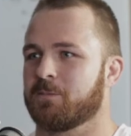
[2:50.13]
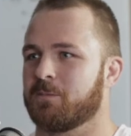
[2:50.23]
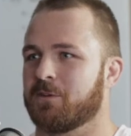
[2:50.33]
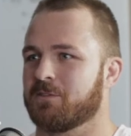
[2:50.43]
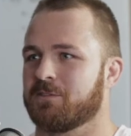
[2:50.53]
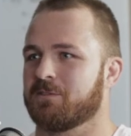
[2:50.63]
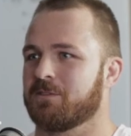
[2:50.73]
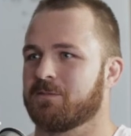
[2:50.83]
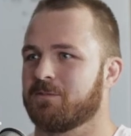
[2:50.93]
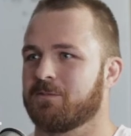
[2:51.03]
positive
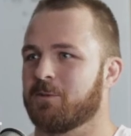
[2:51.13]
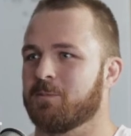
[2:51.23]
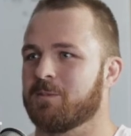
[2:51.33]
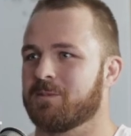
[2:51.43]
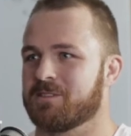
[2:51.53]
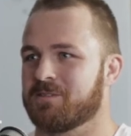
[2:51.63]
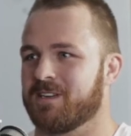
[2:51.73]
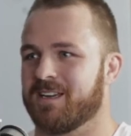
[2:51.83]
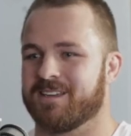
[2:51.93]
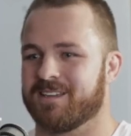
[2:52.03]
and fond memories of it,
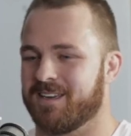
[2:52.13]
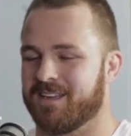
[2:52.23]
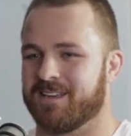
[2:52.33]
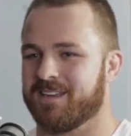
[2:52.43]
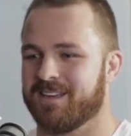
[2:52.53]
eh? Mm.